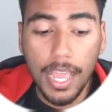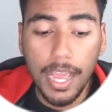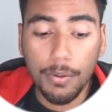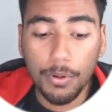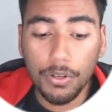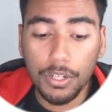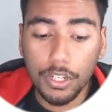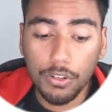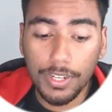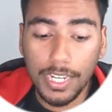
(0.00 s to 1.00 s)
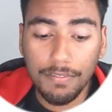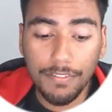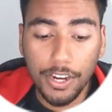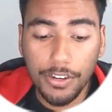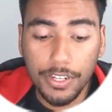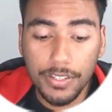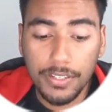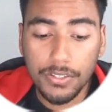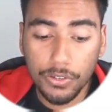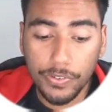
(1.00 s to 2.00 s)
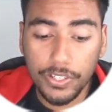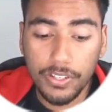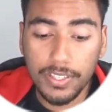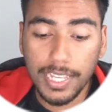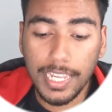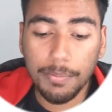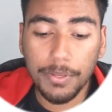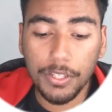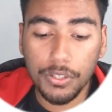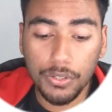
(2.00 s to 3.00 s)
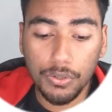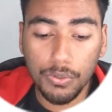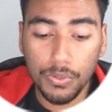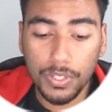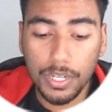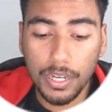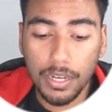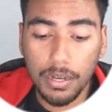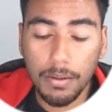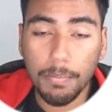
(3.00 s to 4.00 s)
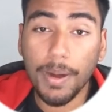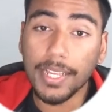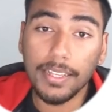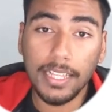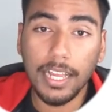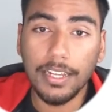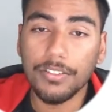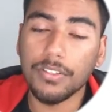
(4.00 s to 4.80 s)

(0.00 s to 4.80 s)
And we're going to create various services that can be used um, by the client.